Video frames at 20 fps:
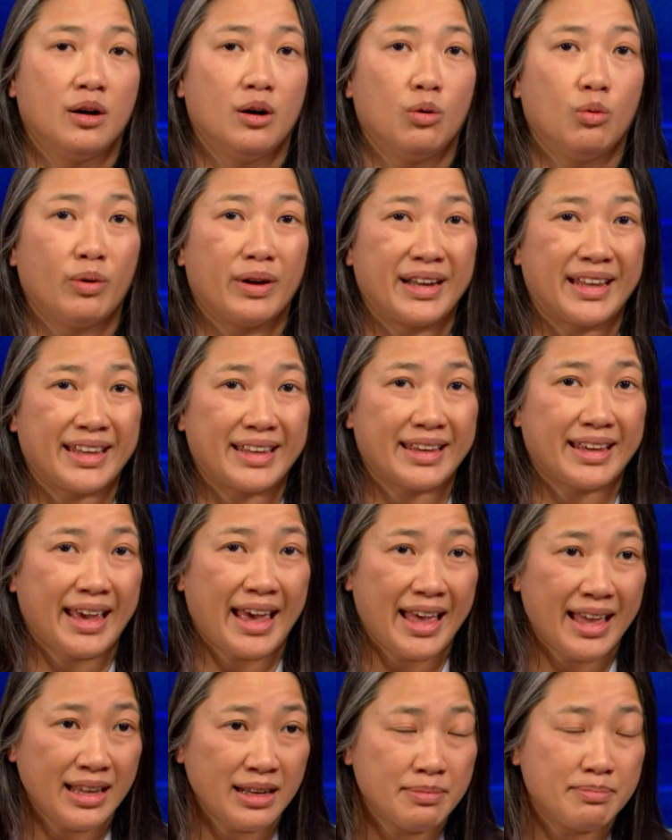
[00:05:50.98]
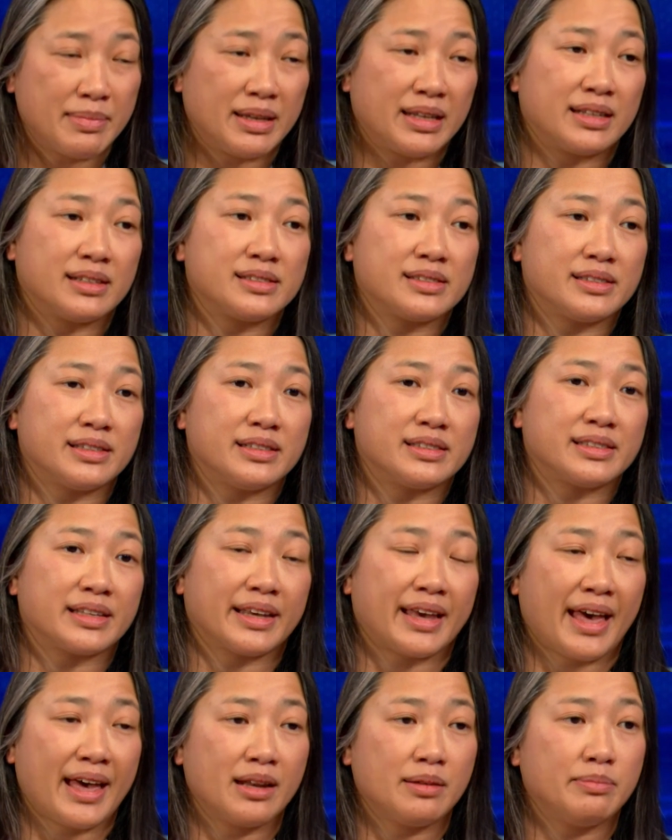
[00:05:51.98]
What it can miss is
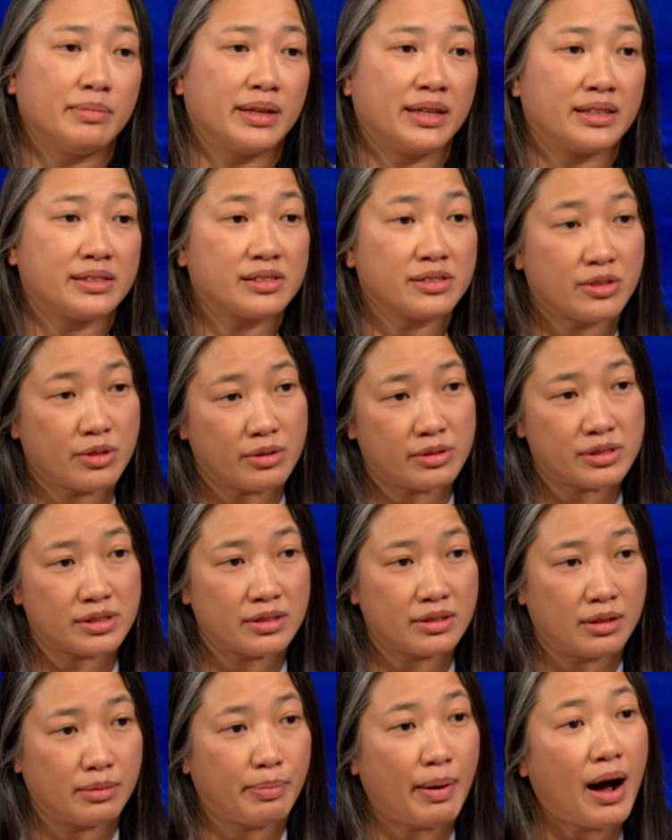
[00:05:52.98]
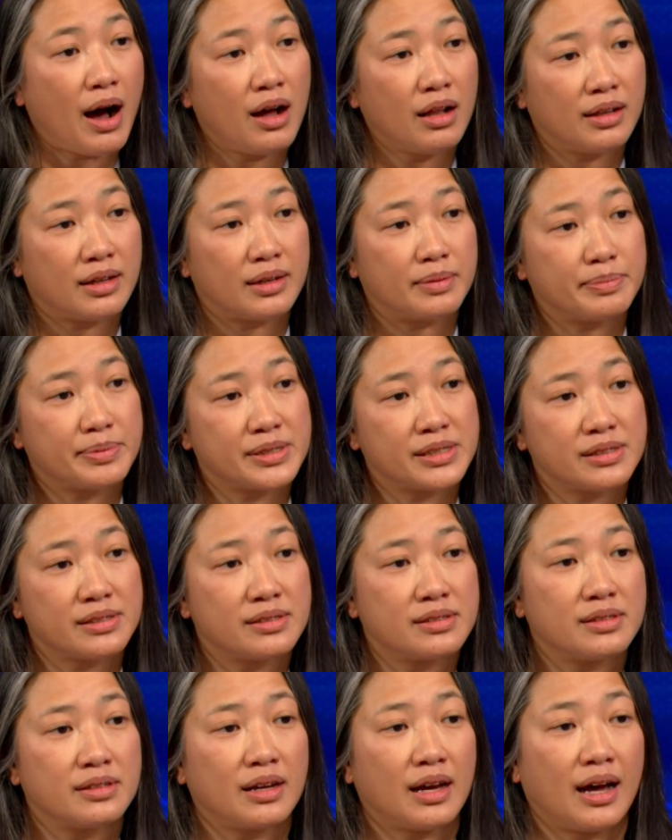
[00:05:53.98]
it can miss those little
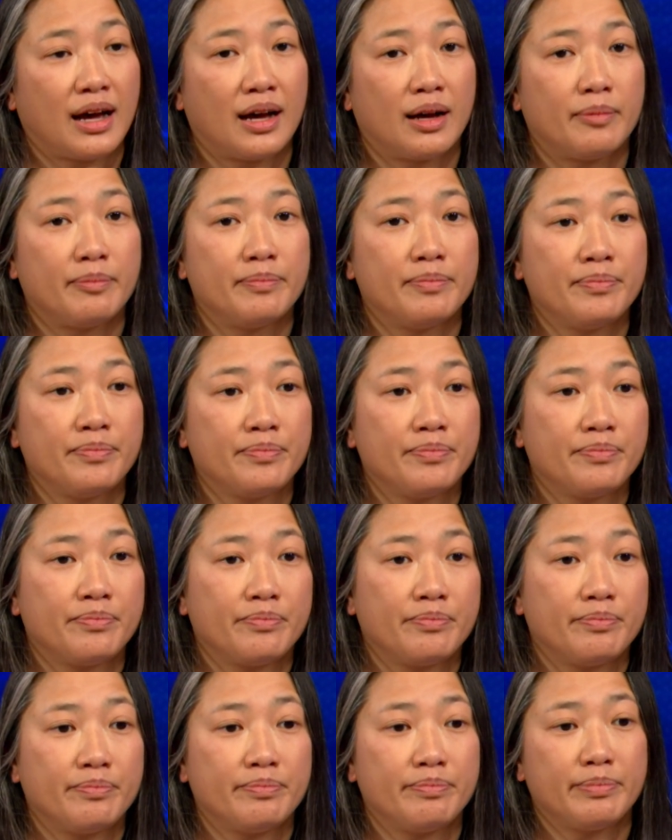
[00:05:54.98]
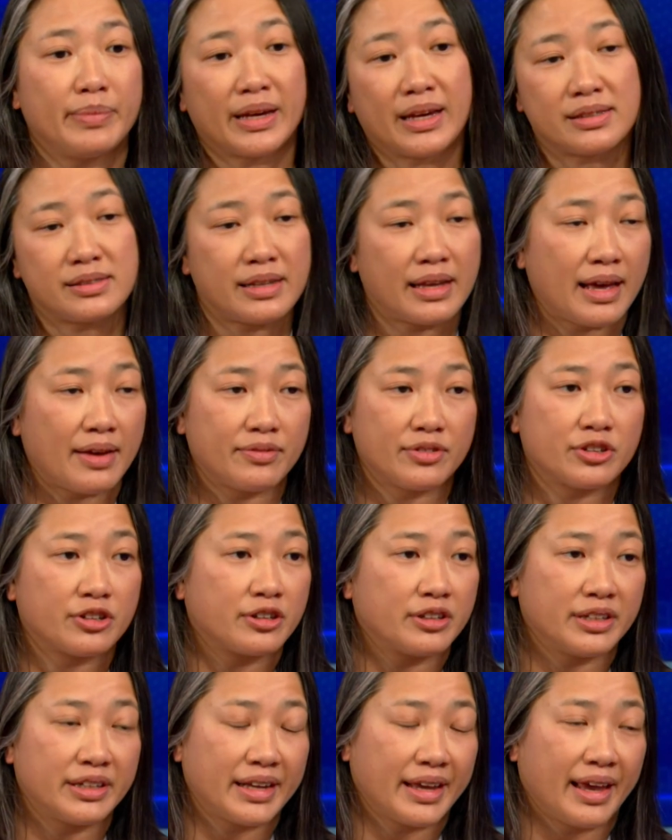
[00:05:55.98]
polyps um, because they haven't
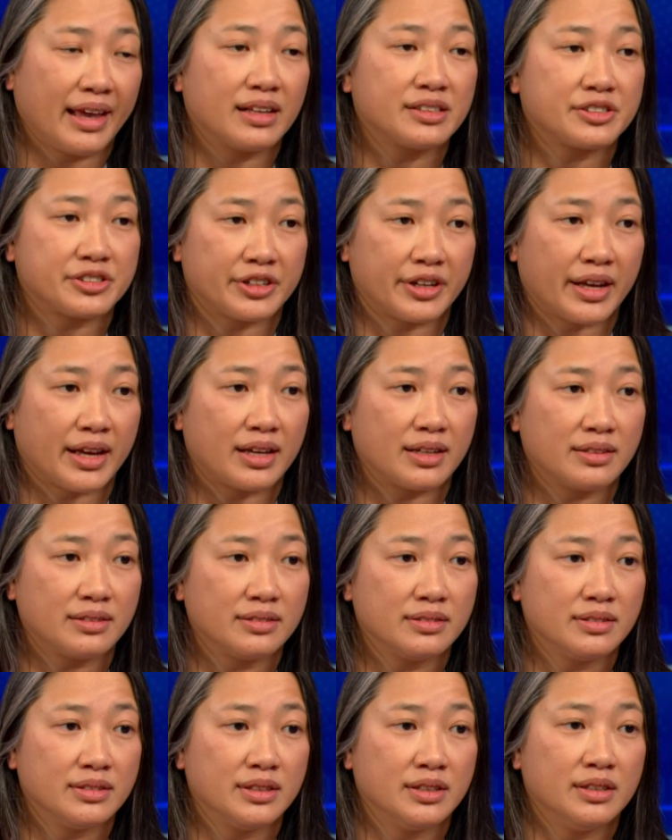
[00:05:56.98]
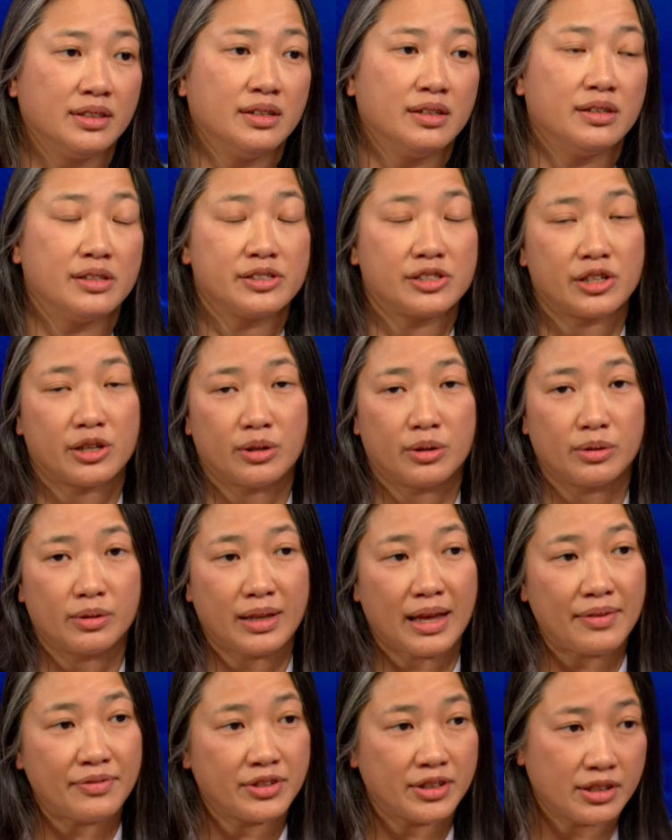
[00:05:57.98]
turned into cancer yet. So
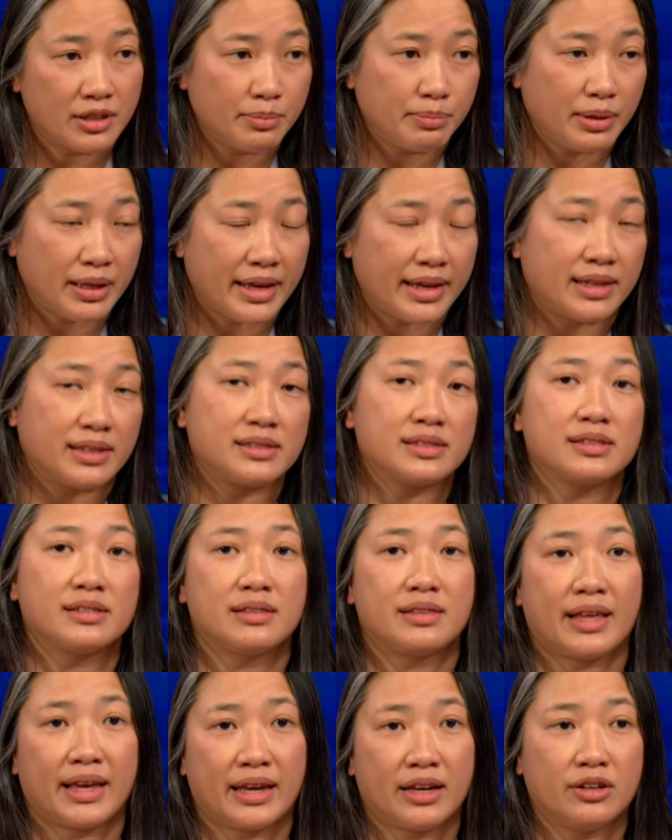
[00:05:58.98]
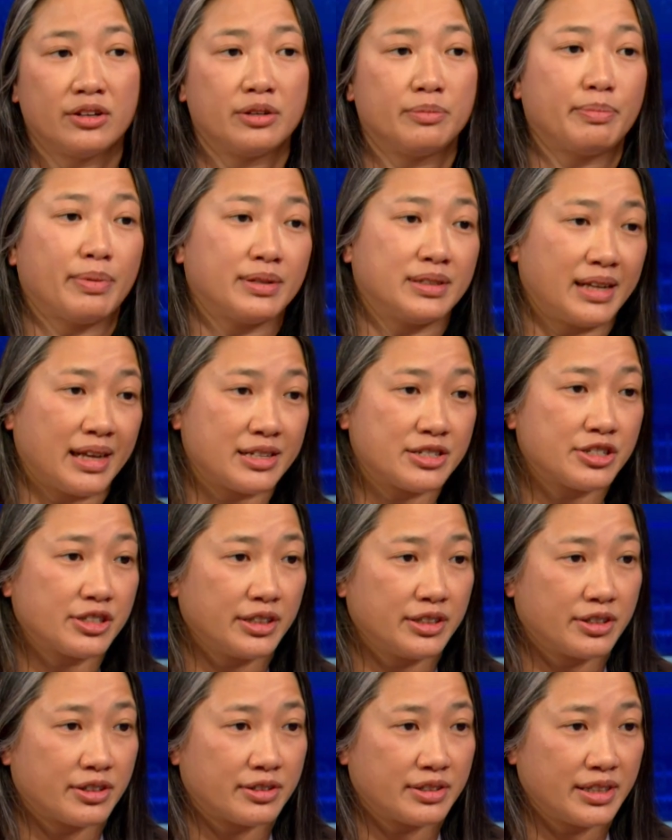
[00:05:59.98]
left into place, they could
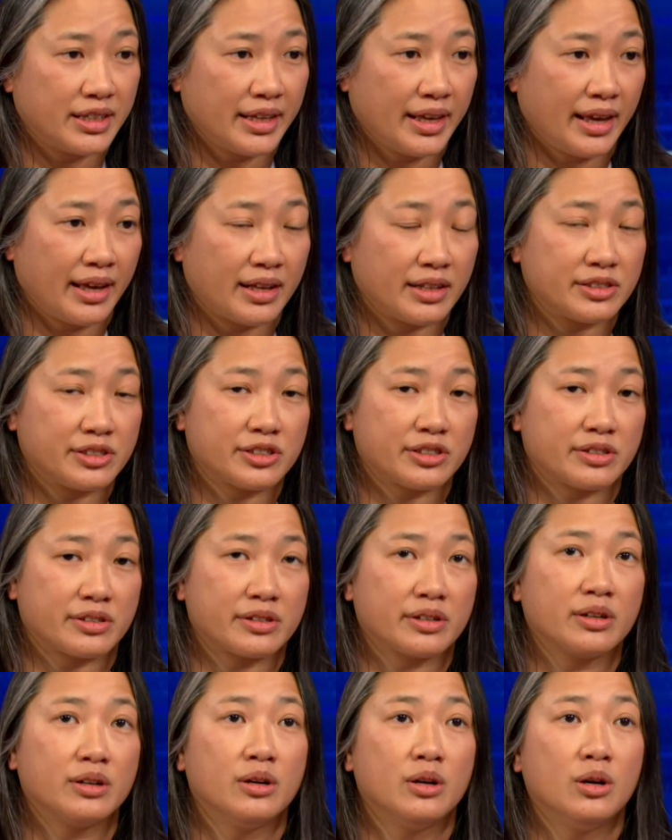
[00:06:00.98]
potentially turn into cancer.